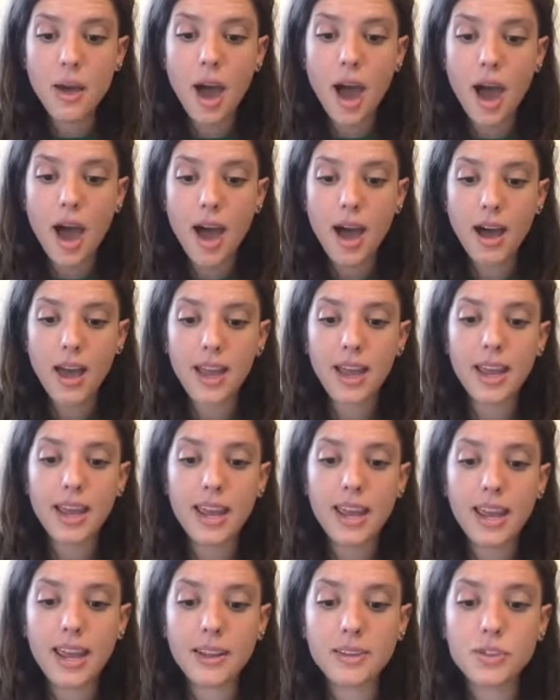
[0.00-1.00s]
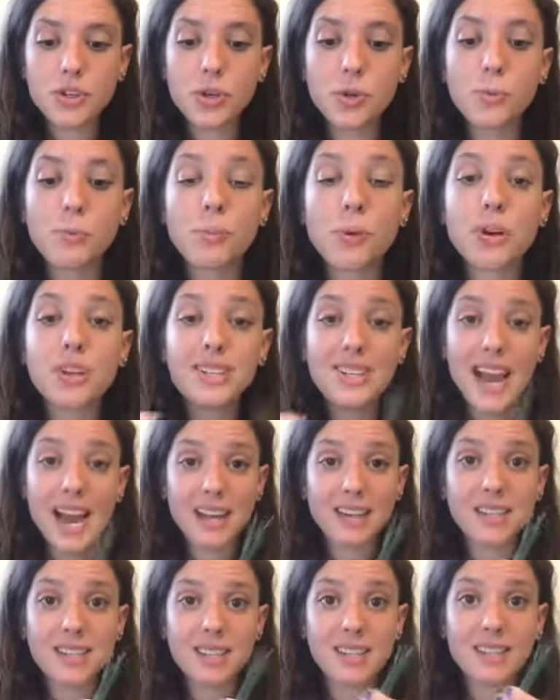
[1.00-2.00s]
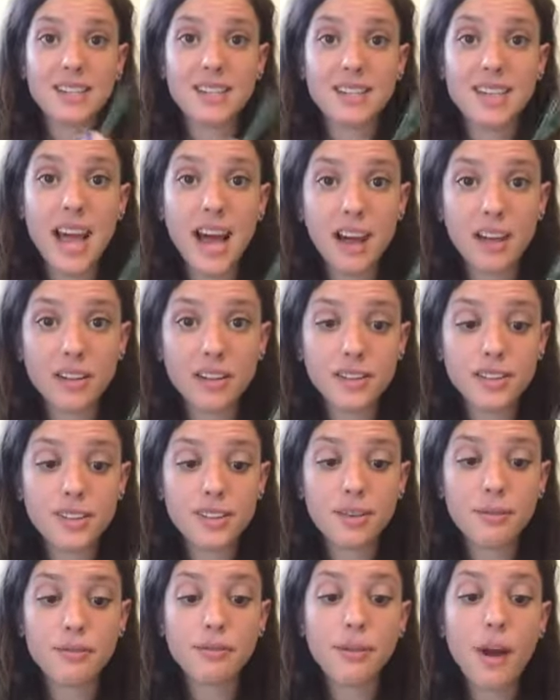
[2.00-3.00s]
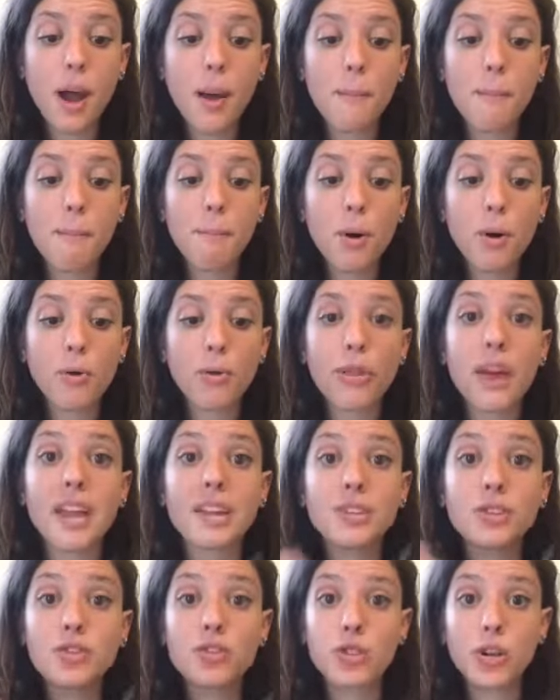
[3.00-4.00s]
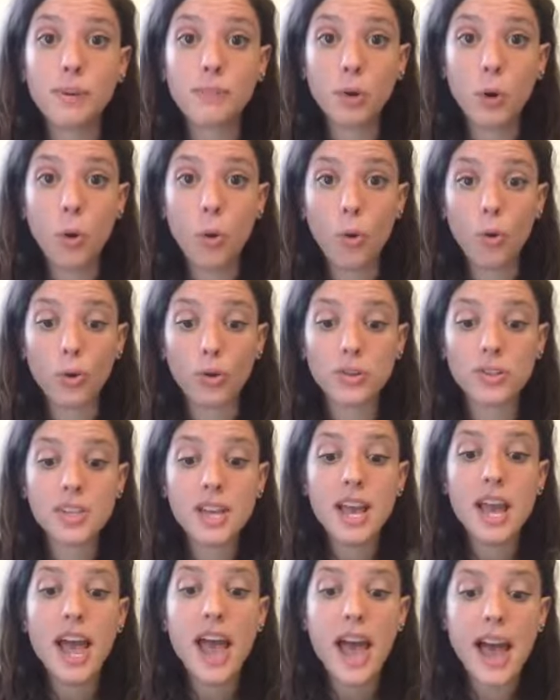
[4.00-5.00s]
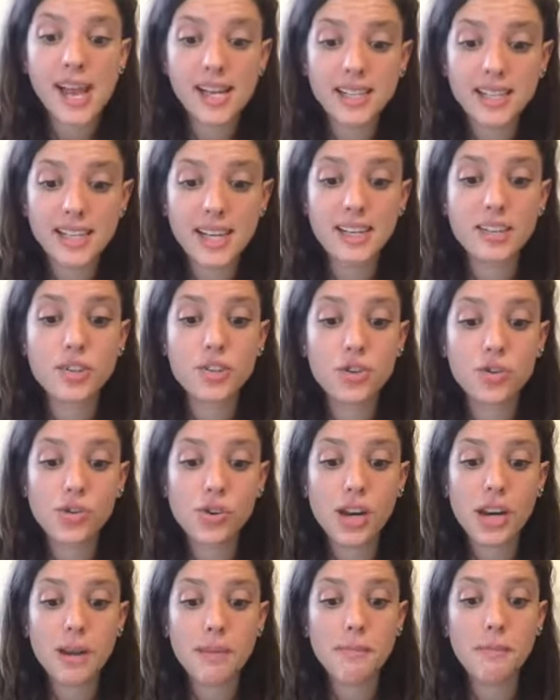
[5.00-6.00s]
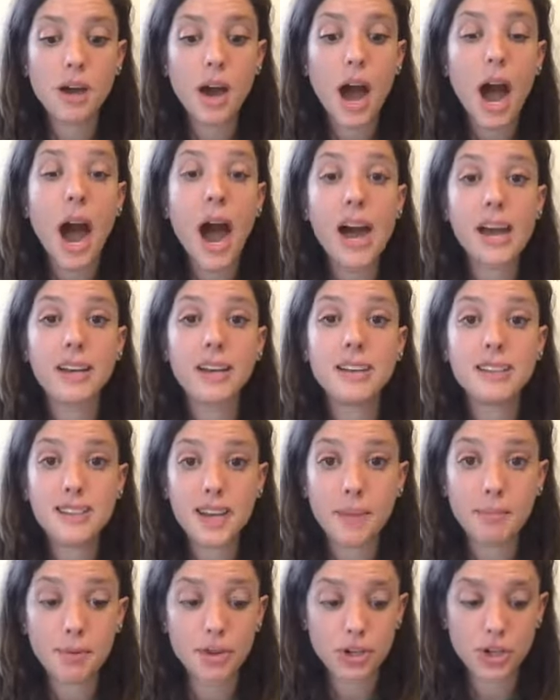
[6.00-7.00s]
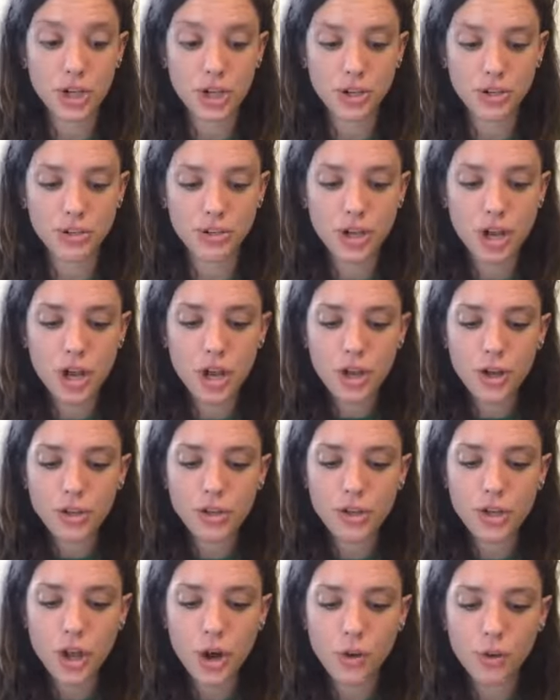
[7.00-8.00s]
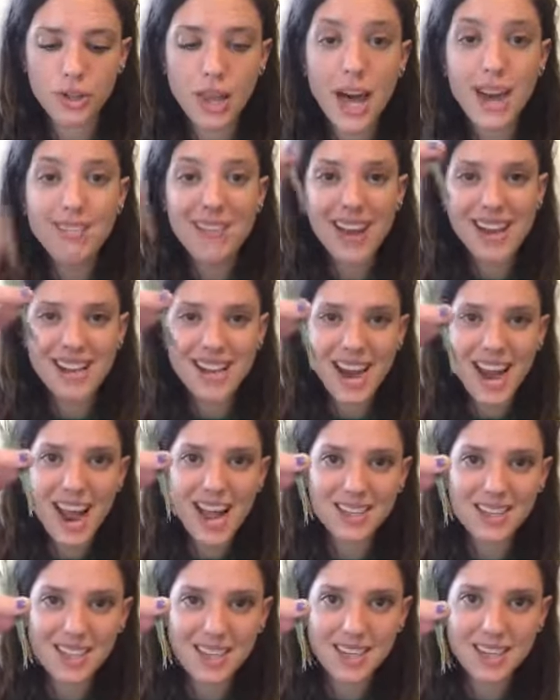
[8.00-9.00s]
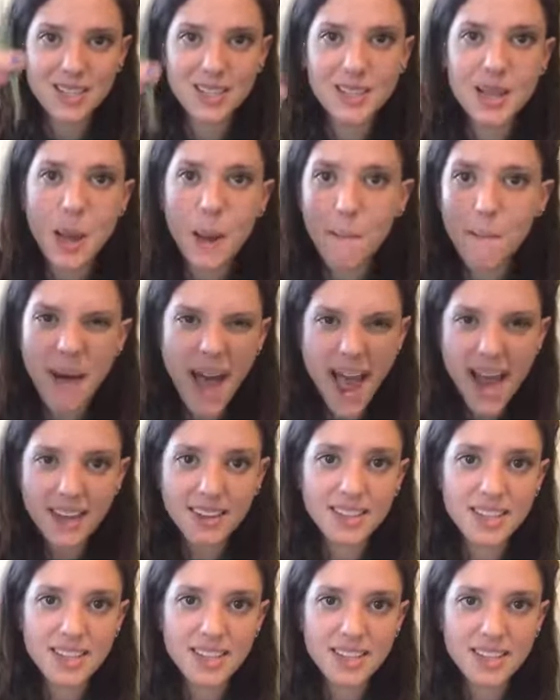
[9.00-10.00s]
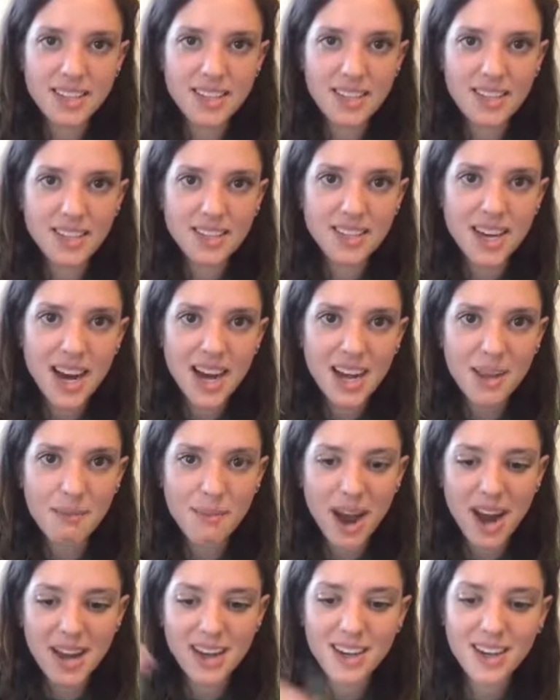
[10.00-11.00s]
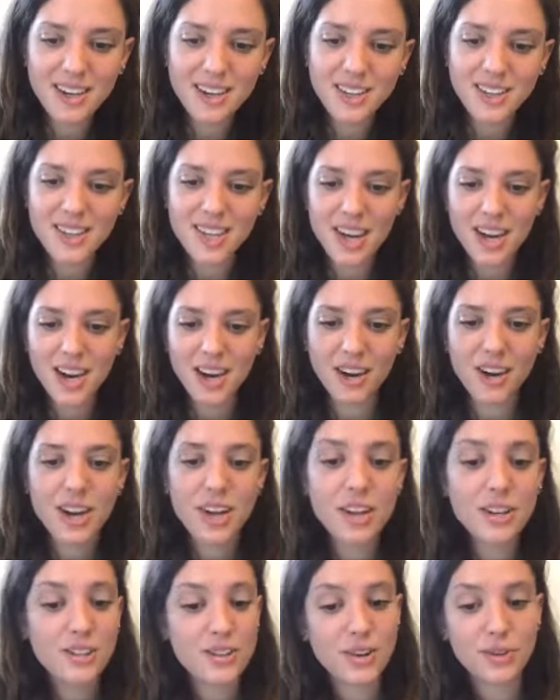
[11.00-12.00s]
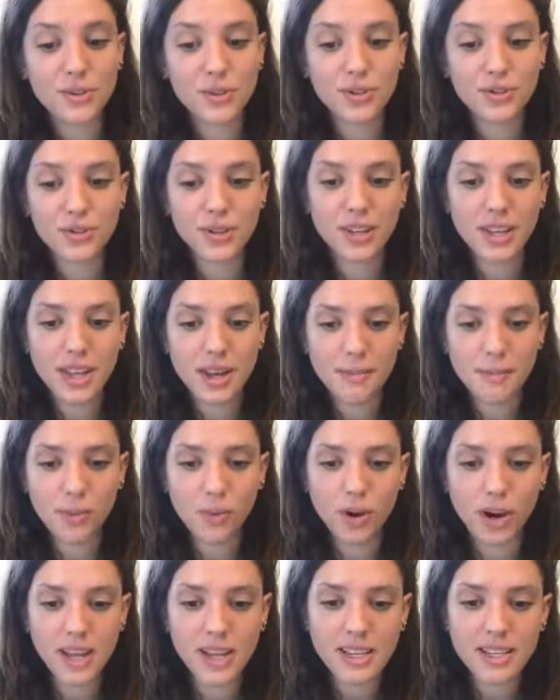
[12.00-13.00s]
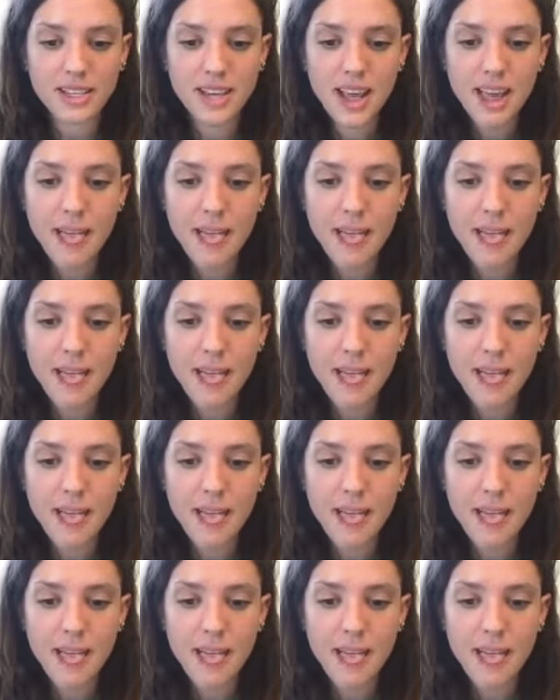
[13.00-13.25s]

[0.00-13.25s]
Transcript: uh, to protect the cells from both extreme cold and extreme hot temperatures. So a lot of antioxidants packed into these tiny pine needles here. Those are really important.